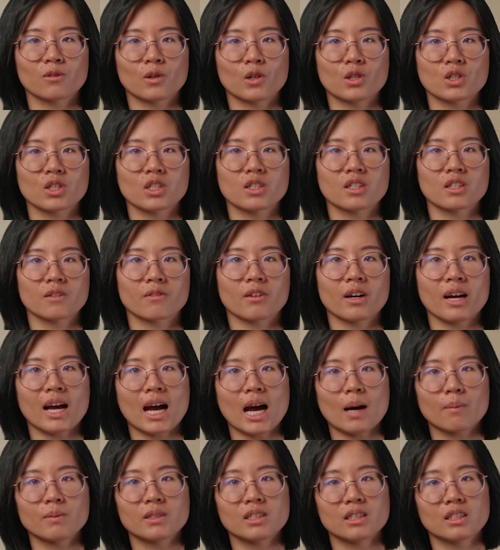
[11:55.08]
versions of our
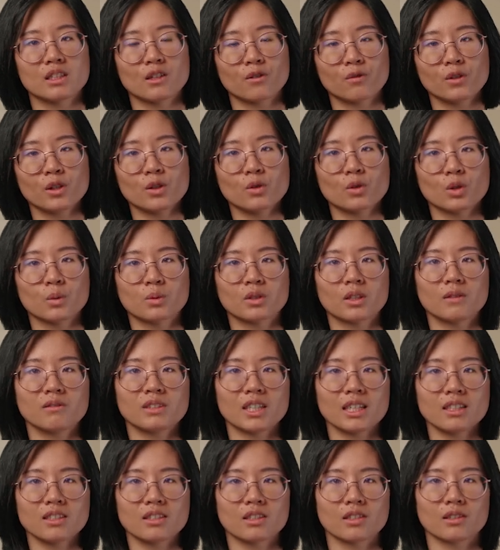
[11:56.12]
app to different groups of
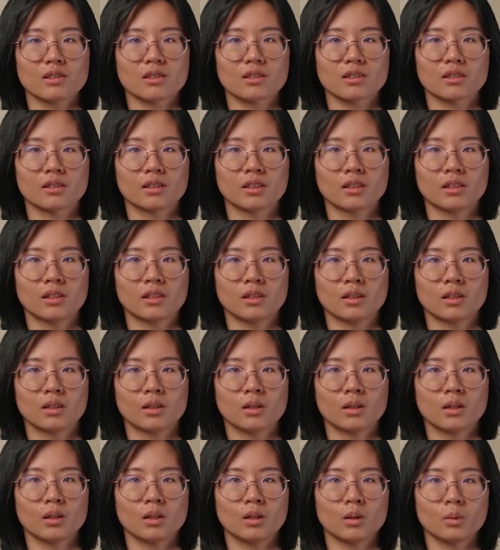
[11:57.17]
testers.
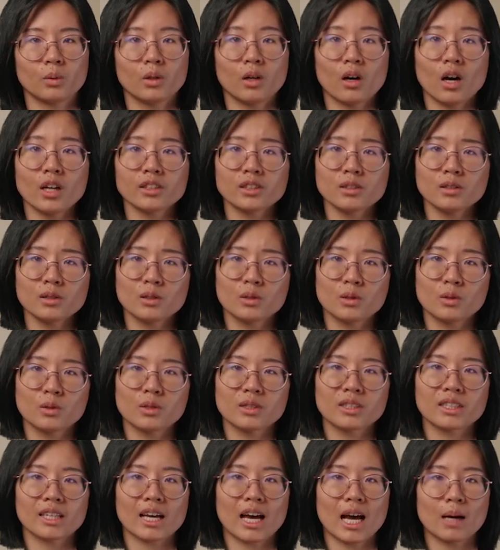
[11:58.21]
We also
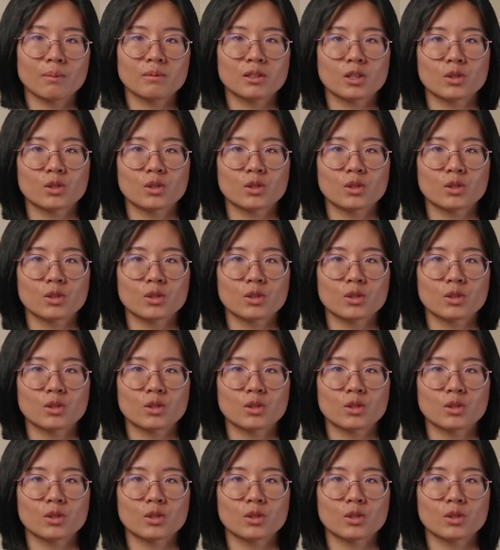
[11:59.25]
used the app